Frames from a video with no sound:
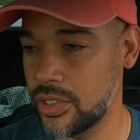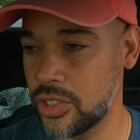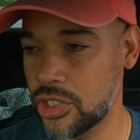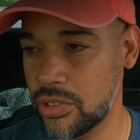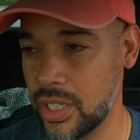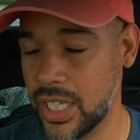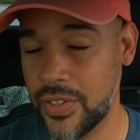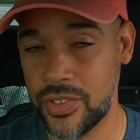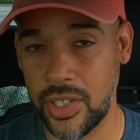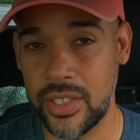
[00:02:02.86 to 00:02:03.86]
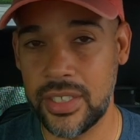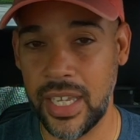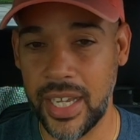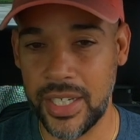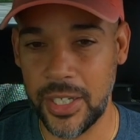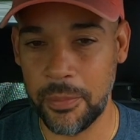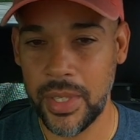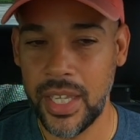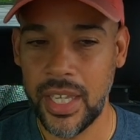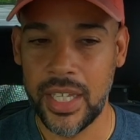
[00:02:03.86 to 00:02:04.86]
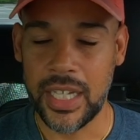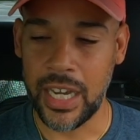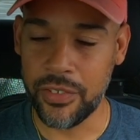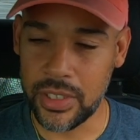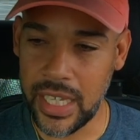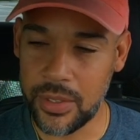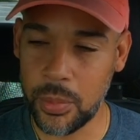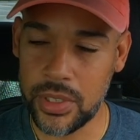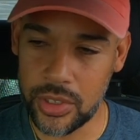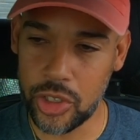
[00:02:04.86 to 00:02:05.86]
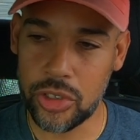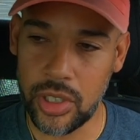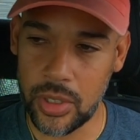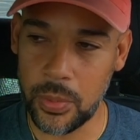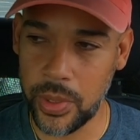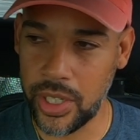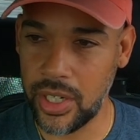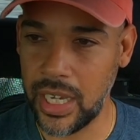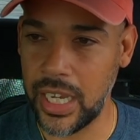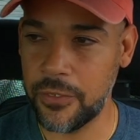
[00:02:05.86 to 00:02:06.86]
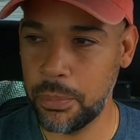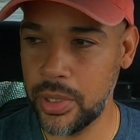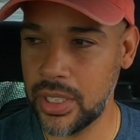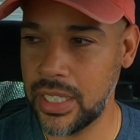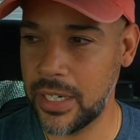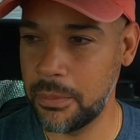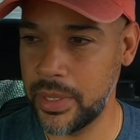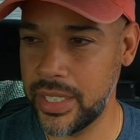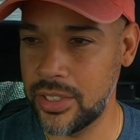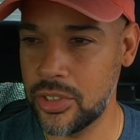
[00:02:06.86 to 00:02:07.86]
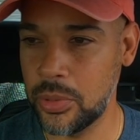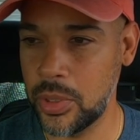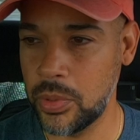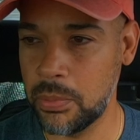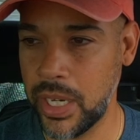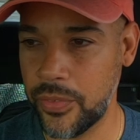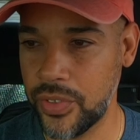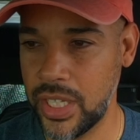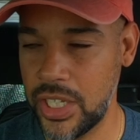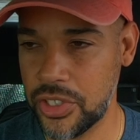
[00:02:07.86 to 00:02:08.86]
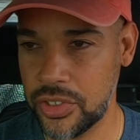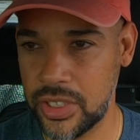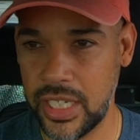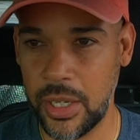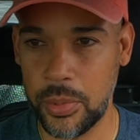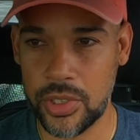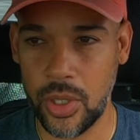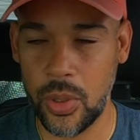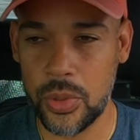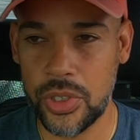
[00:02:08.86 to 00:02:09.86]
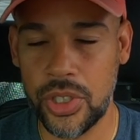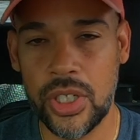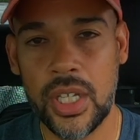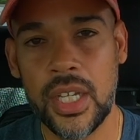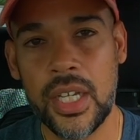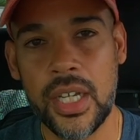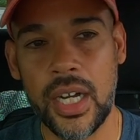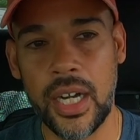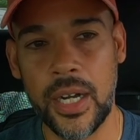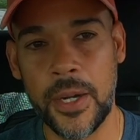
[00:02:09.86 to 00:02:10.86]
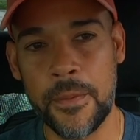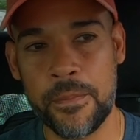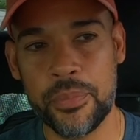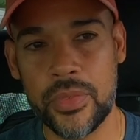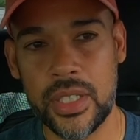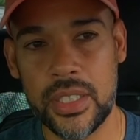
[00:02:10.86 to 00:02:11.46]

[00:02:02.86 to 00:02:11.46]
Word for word: to this truck have started to add up I've only had one other truck where I've put a lot of money into it with modifications, and that was an older um,